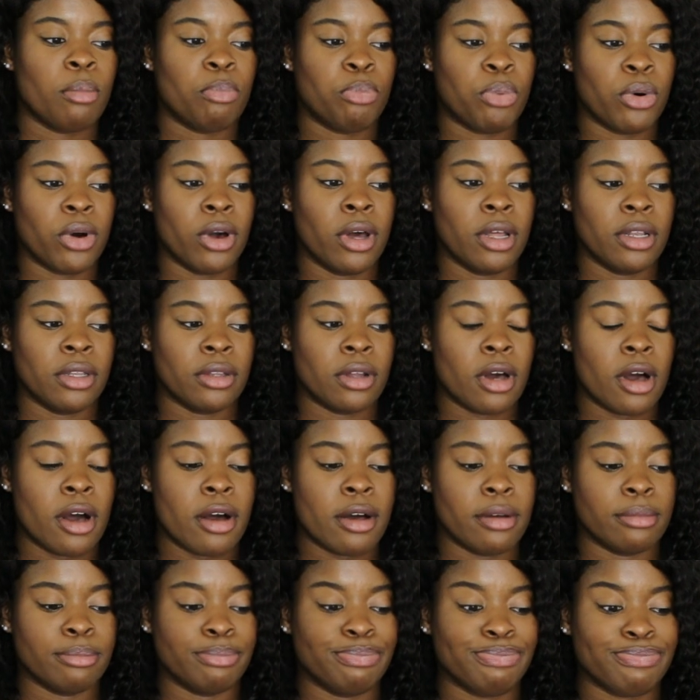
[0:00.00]
but
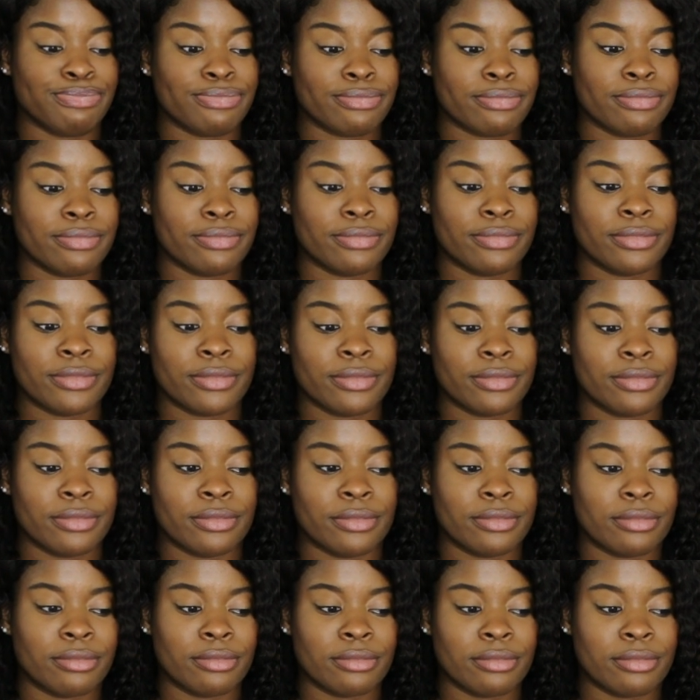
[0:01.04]
um,
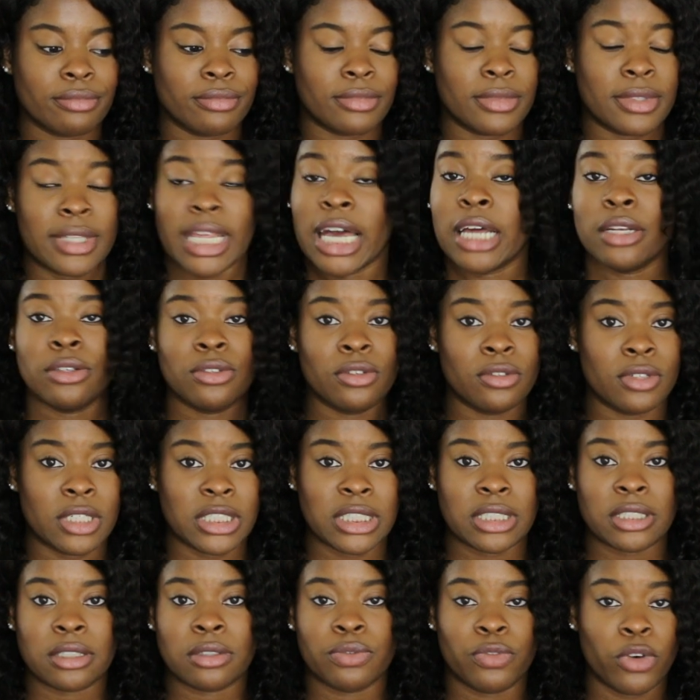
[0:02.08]
that nude
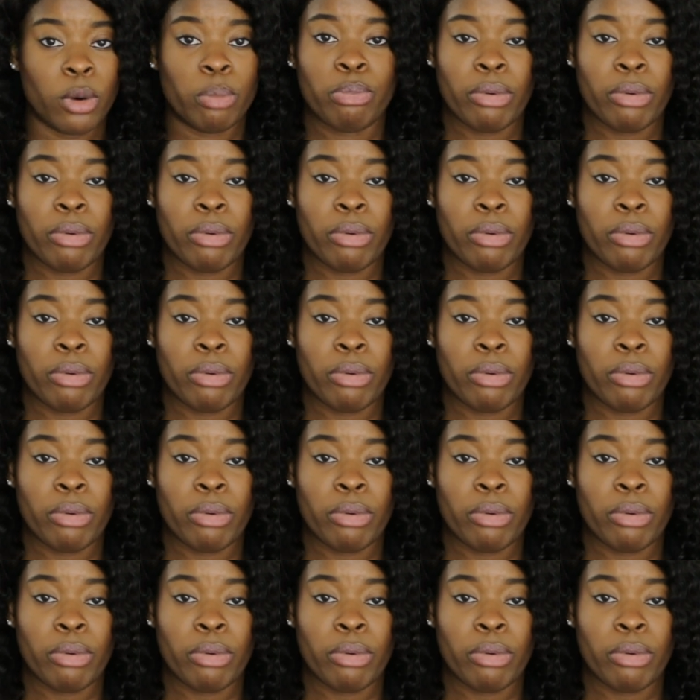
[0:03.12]
is full